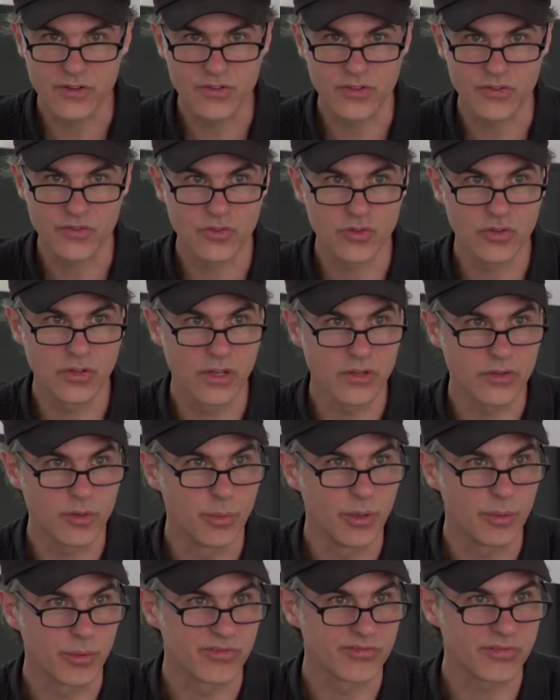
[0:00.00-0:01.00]
this is
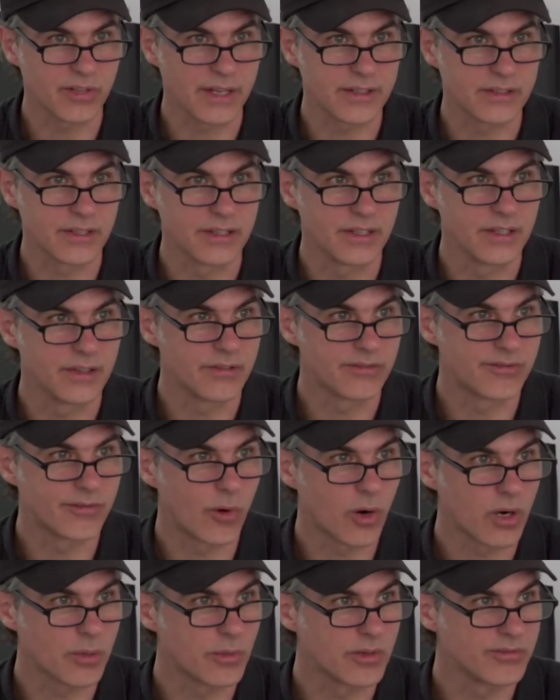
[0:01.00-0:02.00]
to be reflected in the
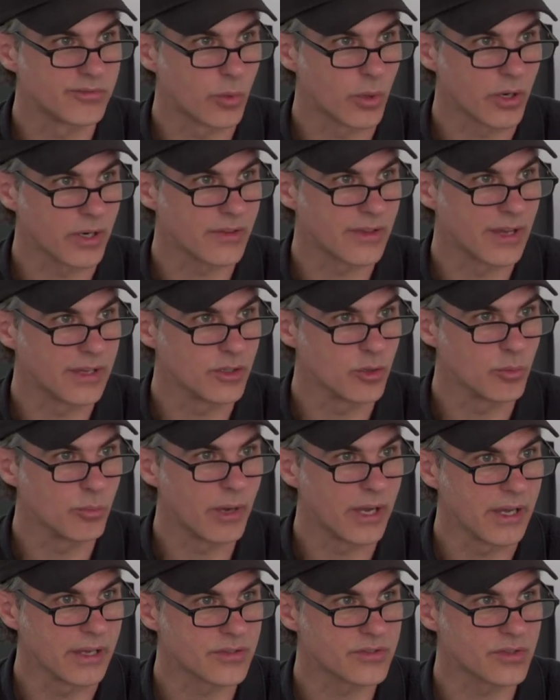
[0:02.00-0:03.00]
form of work that you
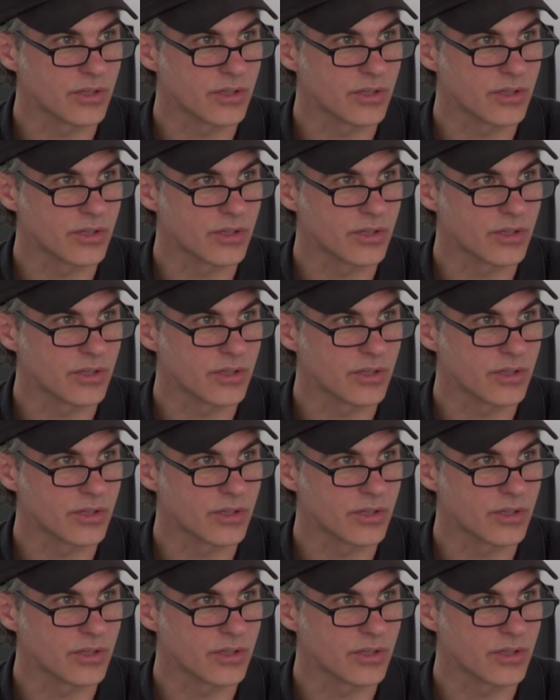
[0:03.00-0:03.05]
make.